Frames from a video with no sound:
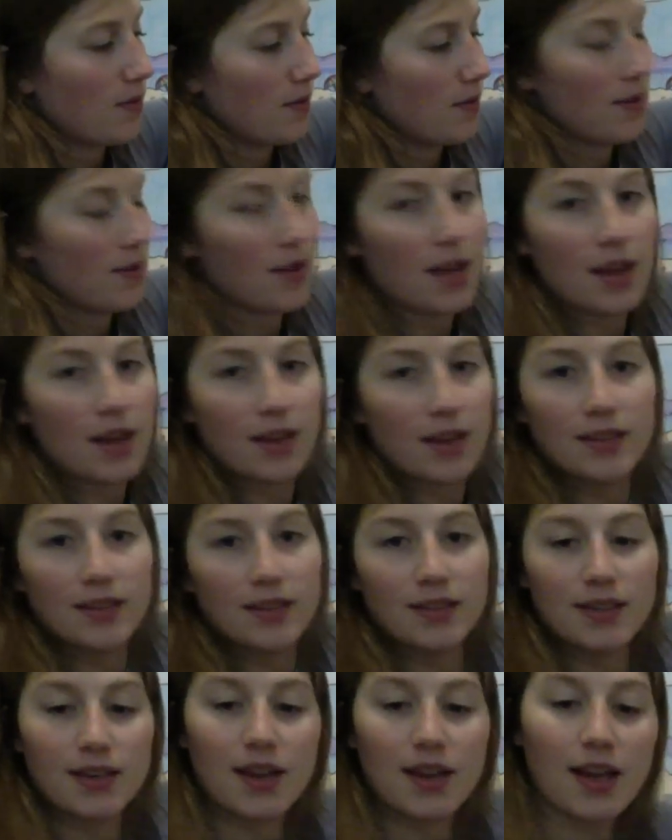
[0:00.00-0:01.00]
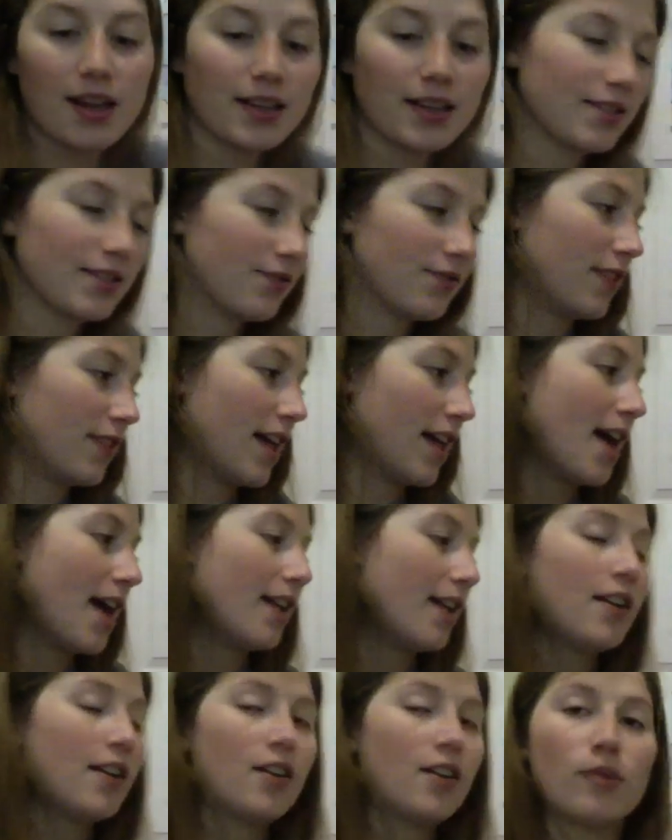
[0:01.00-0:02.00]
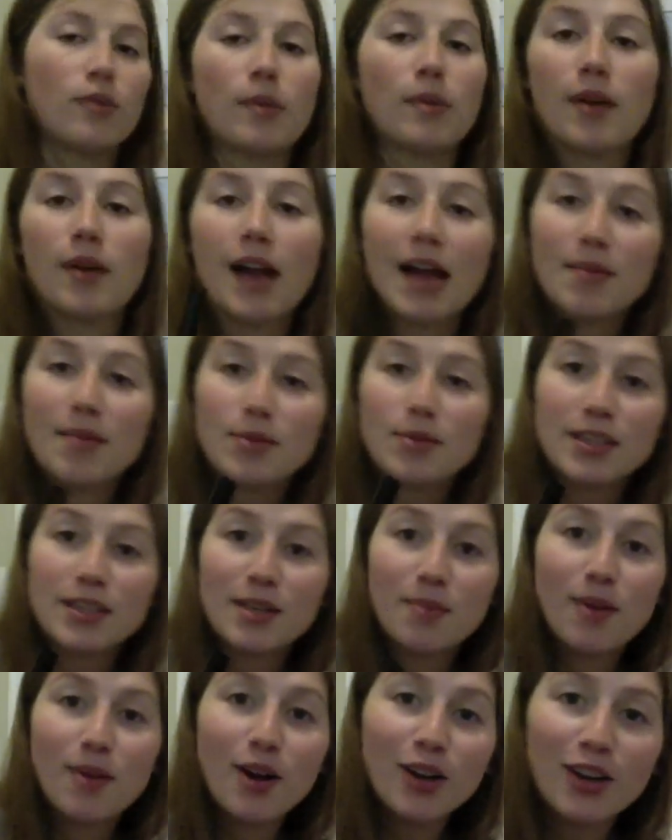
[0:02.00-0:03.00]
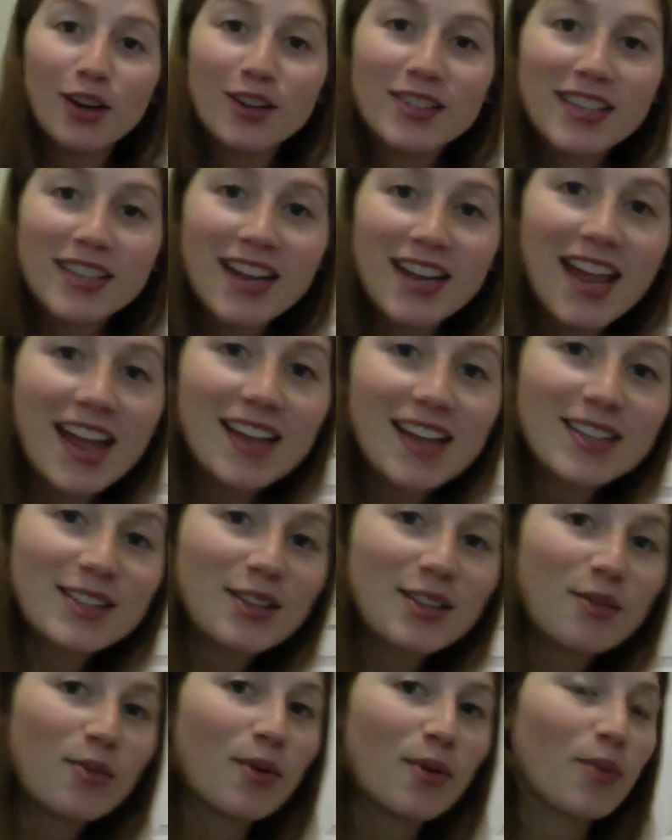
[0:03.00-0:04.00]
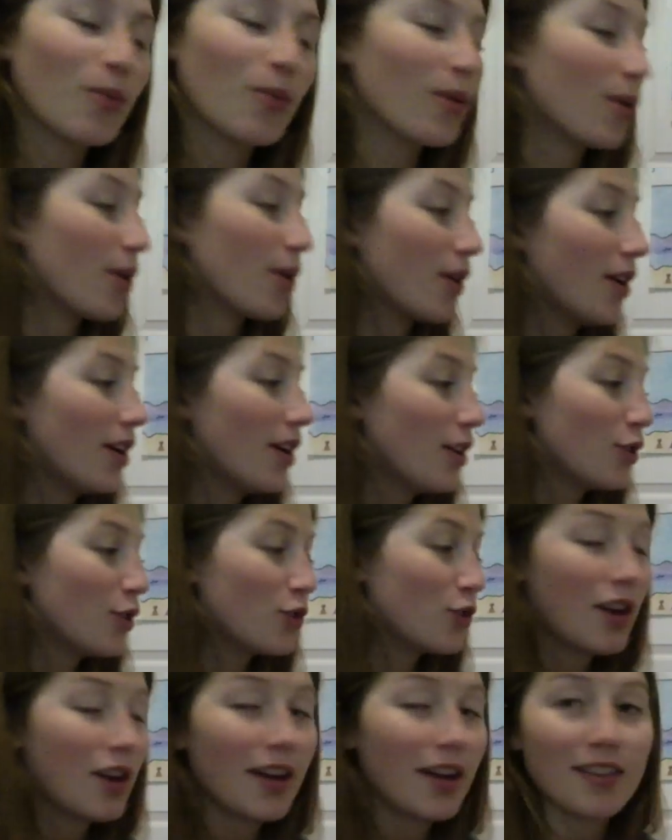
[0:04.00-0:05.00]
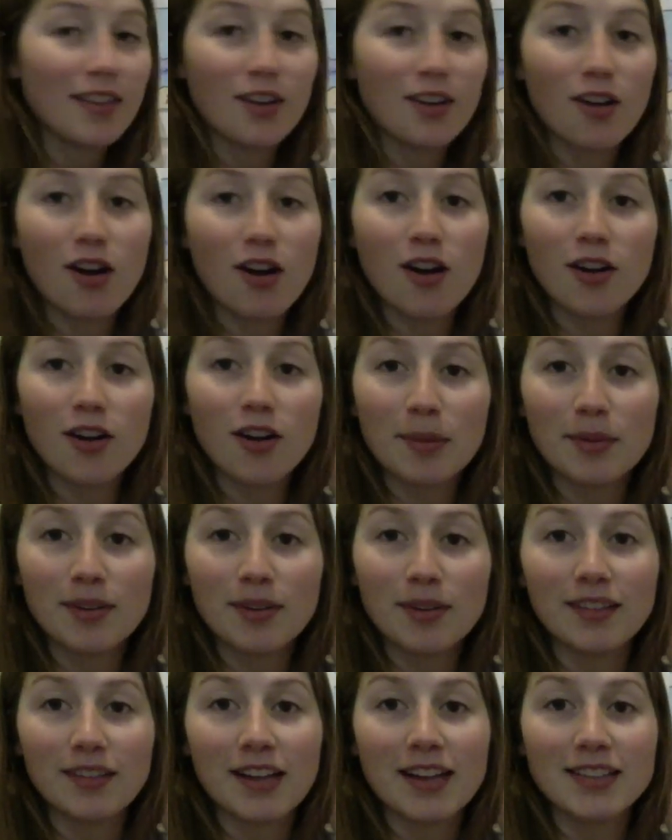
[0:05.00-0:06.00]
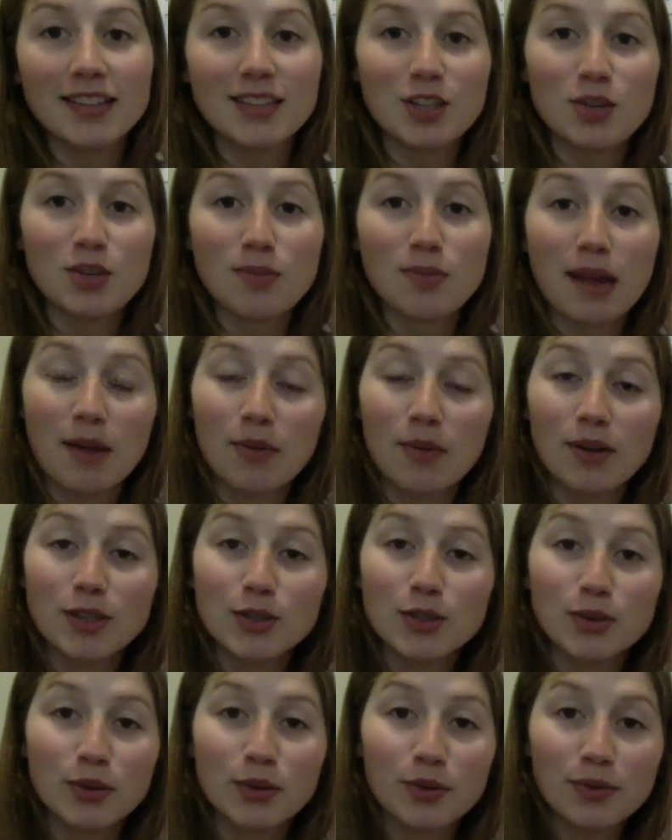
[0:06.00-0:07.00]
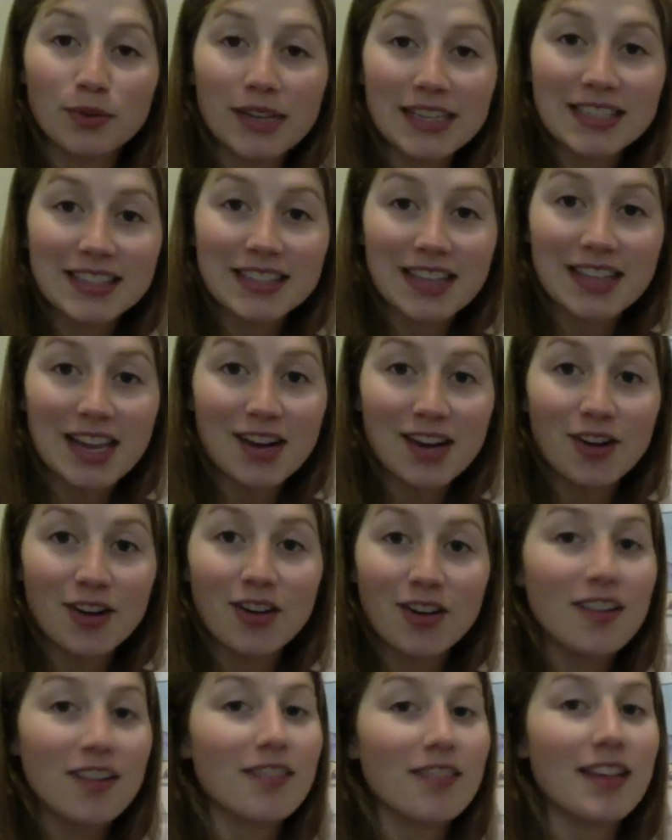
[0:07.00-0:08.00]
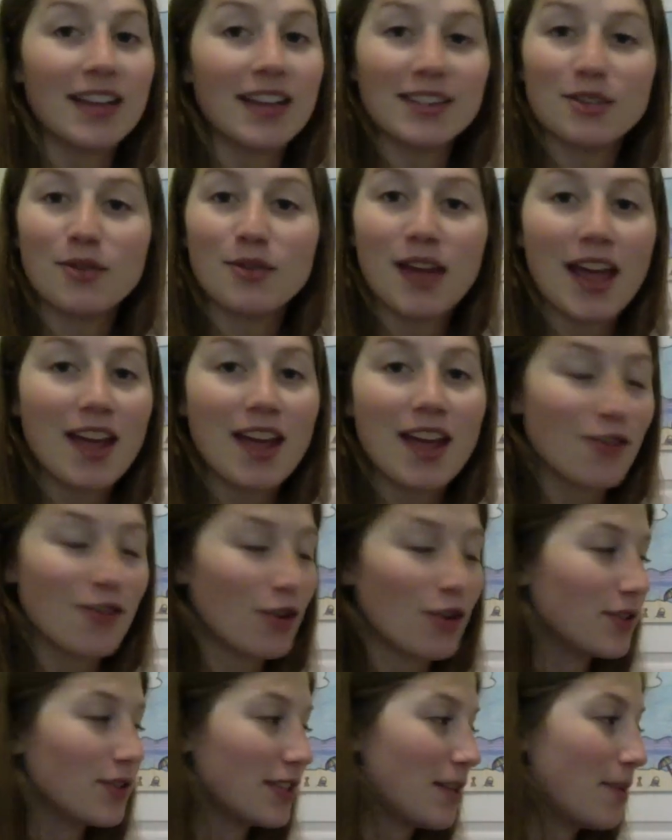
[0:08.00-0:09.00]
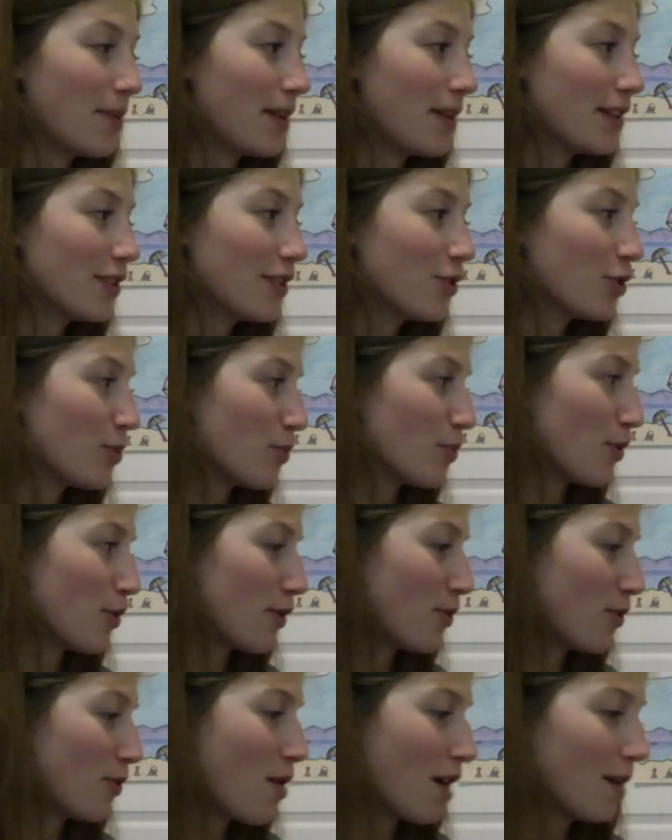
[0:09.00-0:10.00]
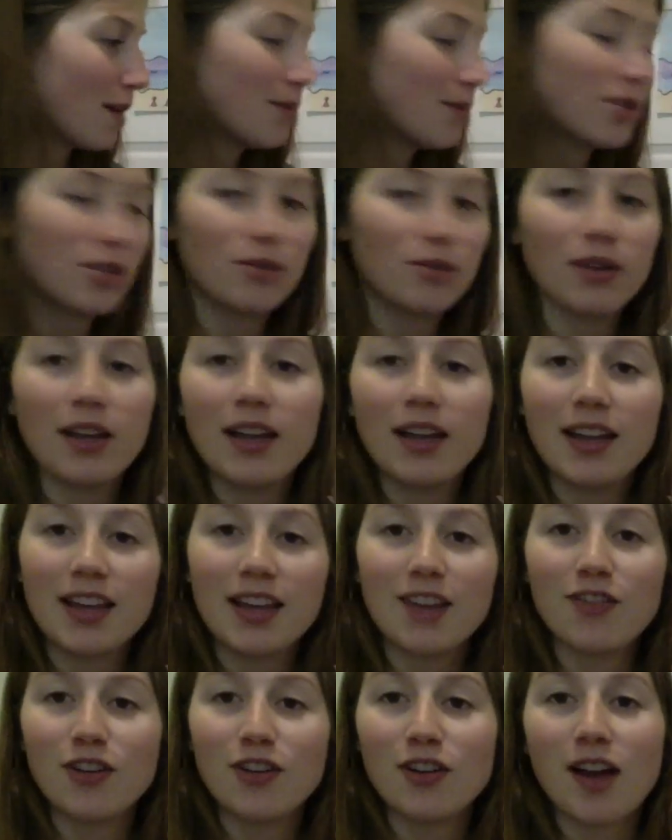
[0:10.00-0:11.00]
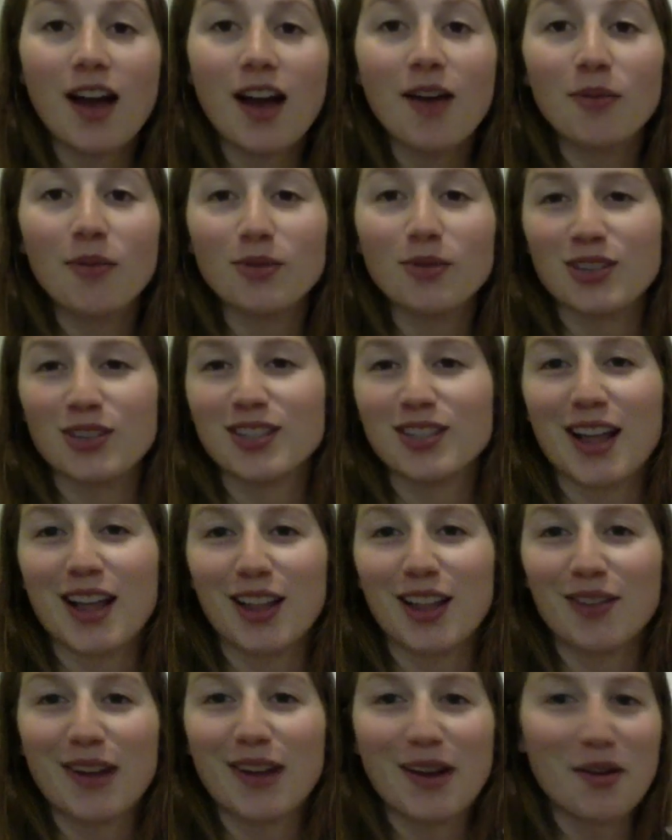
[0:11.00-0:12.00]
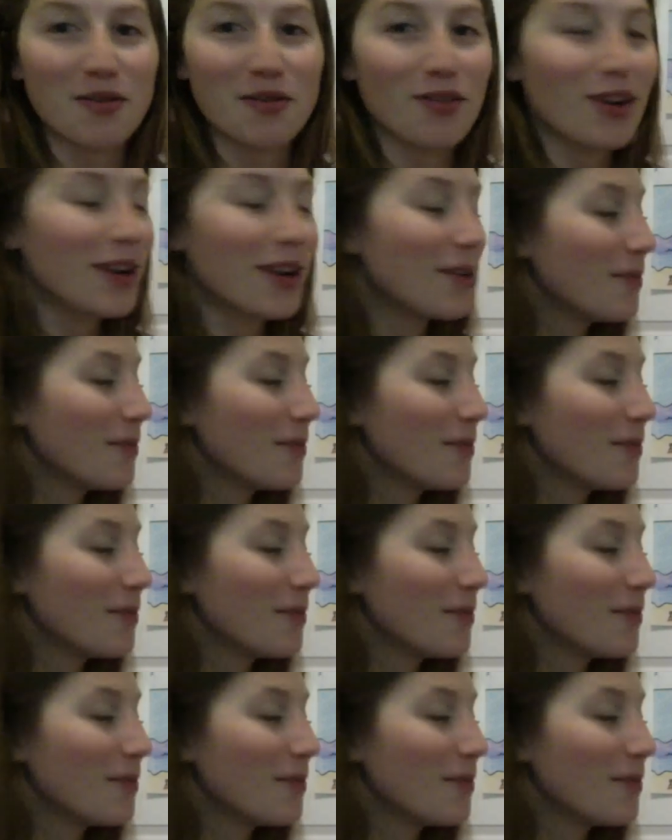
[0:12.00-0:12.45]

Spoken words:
Nice and flat. Remember, I'm using a marker today, so when we're drawing, there are a couple of lines that you might want to erase later. That's okay. If you're using a pencil, you're more than welcome to. If you're not, we'll just color right over it.